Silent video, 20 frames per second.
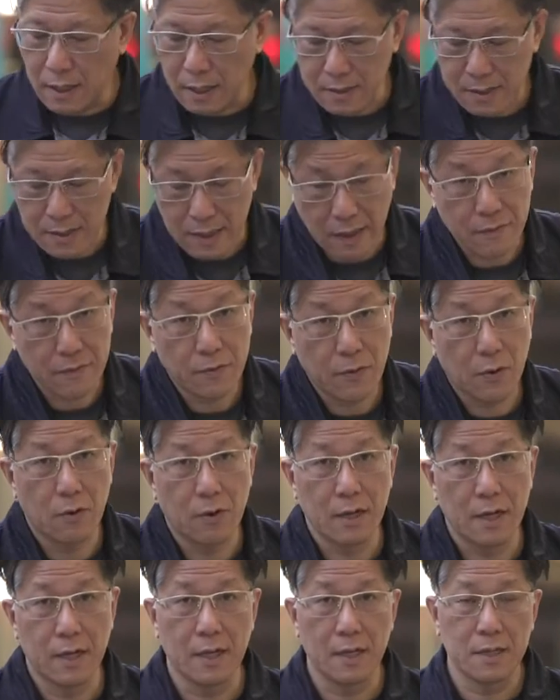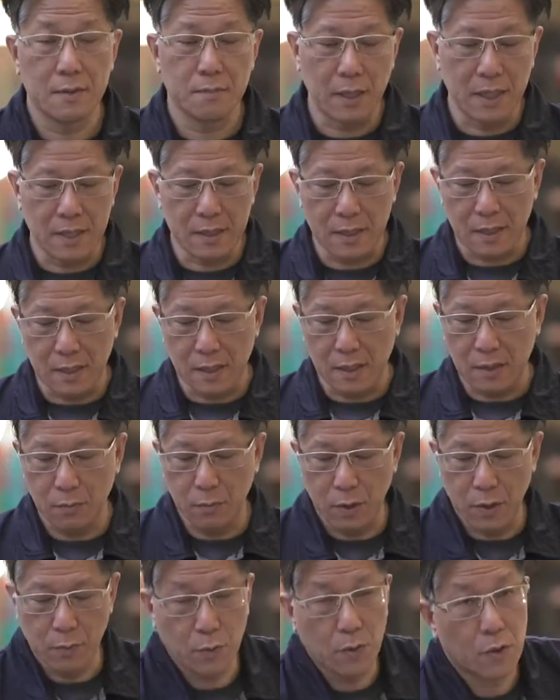stands for is basically
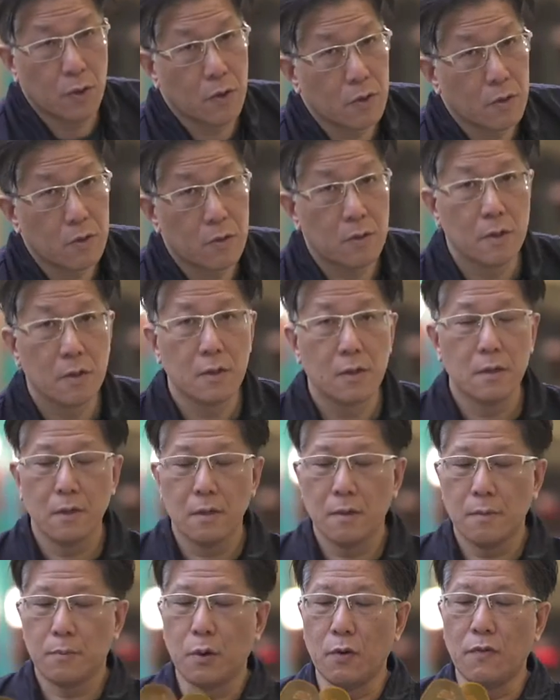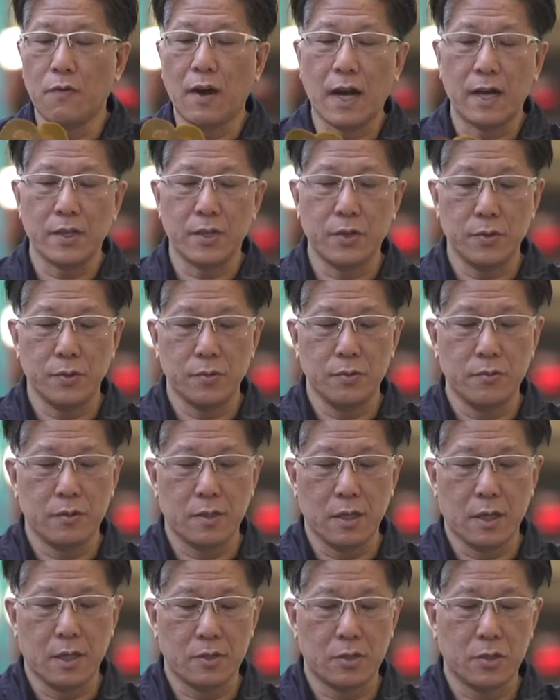we will provide you
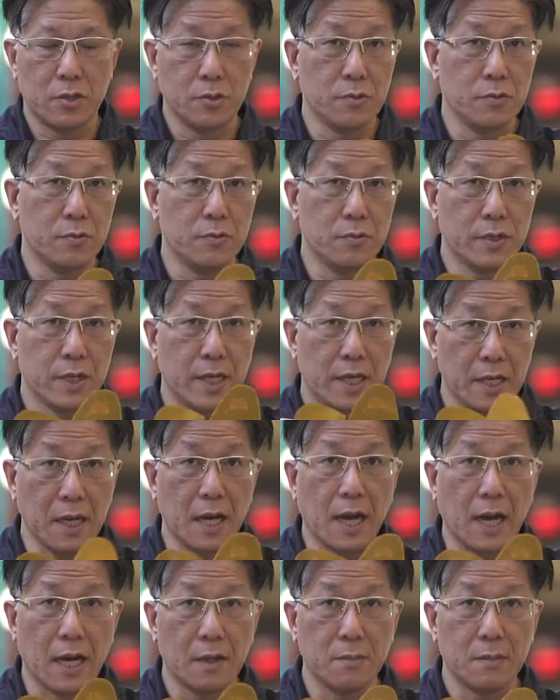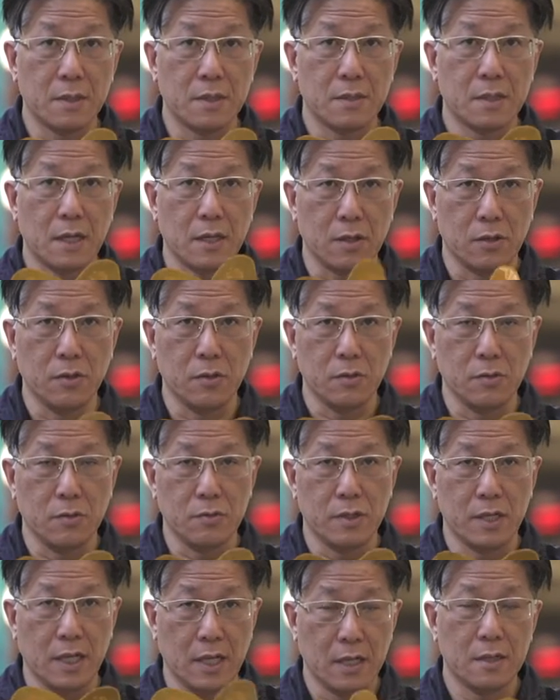the two heater elements that
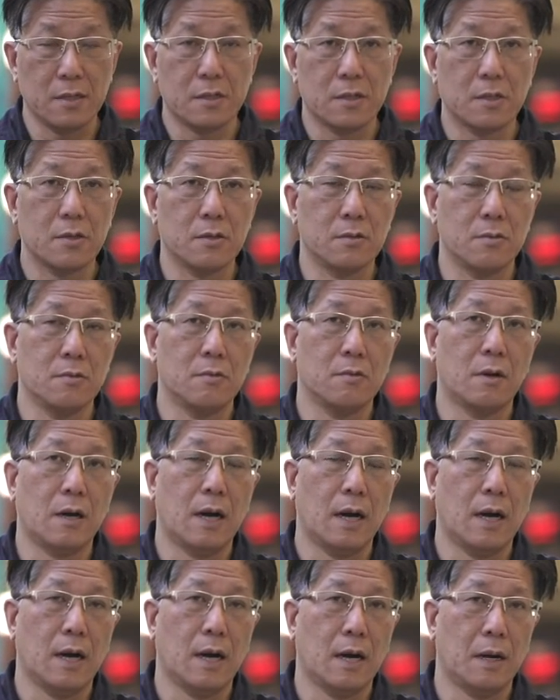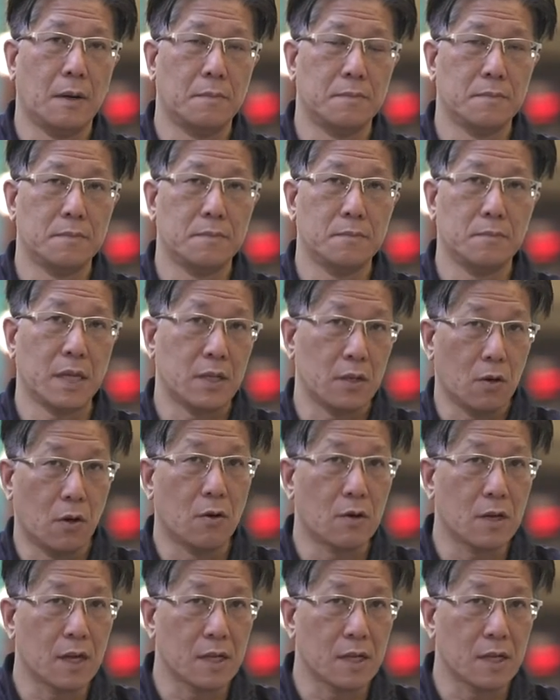you need to make your own